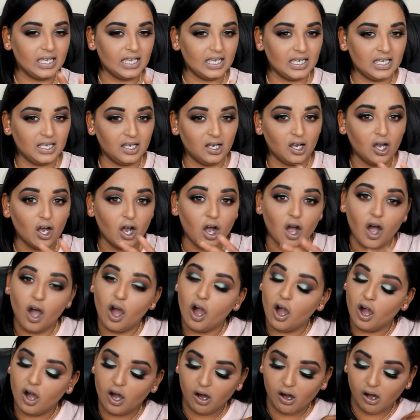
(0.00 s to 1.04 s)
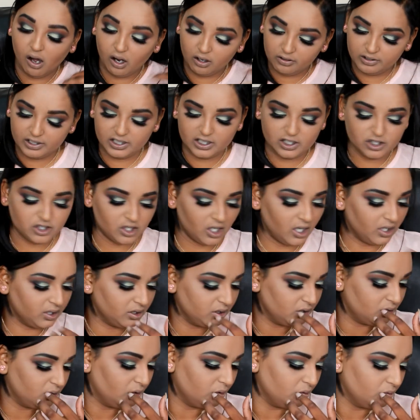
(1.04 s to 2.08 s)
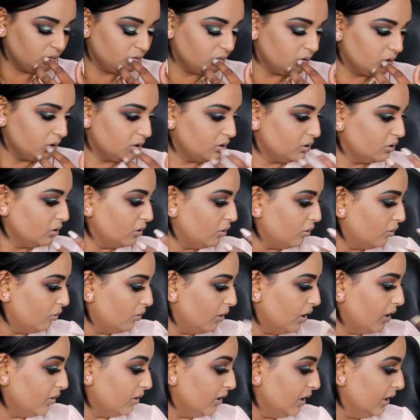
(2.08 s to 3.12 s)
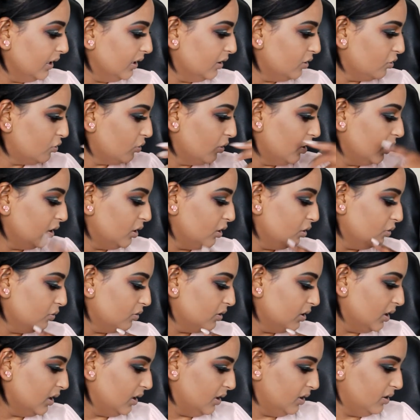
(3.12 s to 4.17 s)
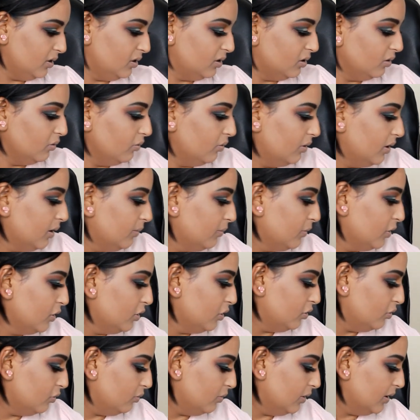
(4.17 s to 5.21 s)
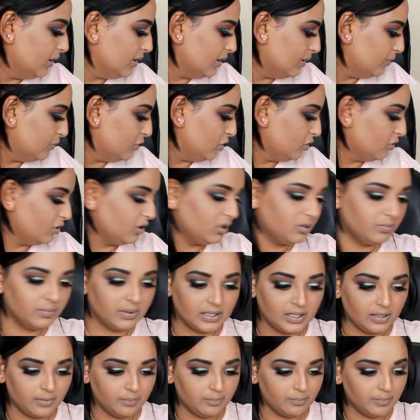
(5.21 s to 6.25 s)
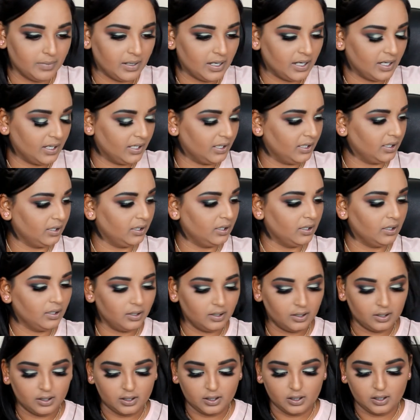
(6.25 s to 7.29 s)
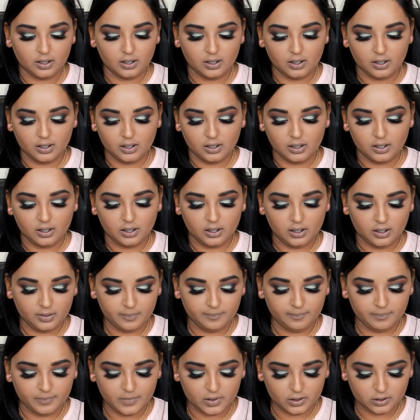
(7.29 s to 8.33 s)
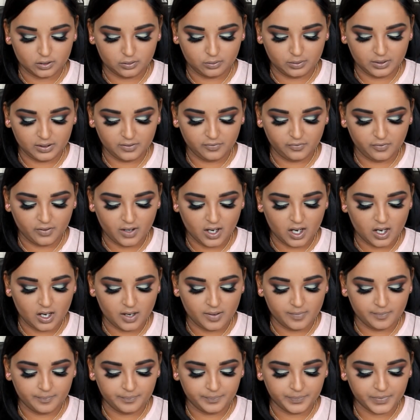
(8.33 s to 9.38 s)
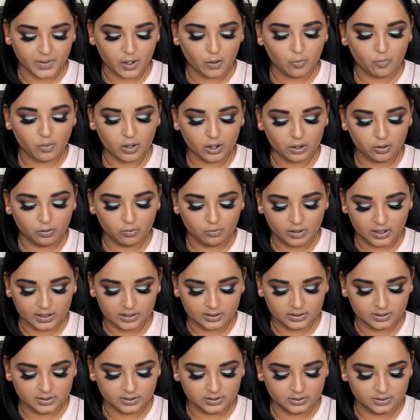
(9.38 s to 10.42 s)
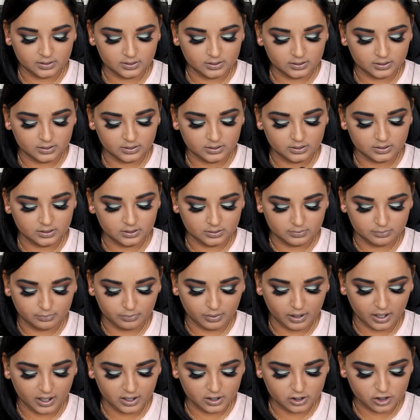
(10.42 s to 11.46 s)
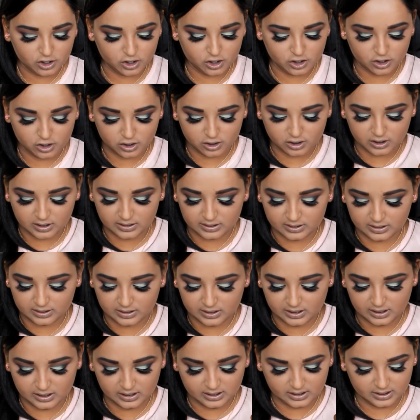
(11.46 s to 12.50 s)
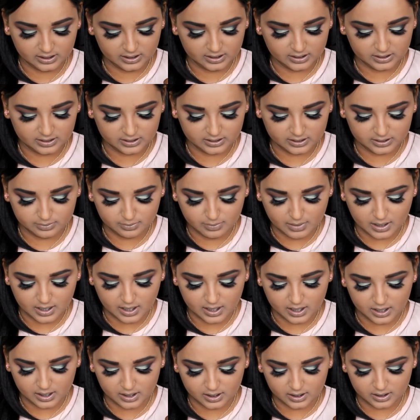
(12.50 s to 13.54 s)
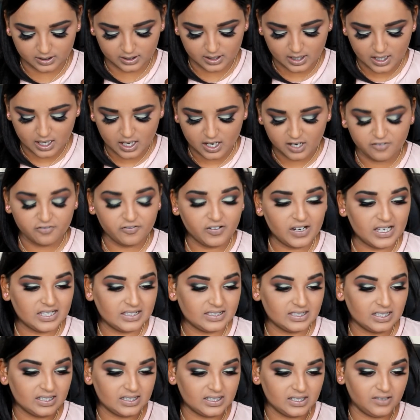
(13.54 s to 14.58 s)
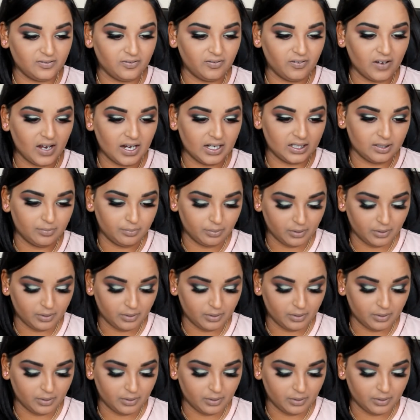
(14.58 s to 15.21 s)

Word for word: a orange undertone so I really enjoyed using it so what I'm going to do is I'm just going to pick up my um, Zoeva 101 brush this is my face definer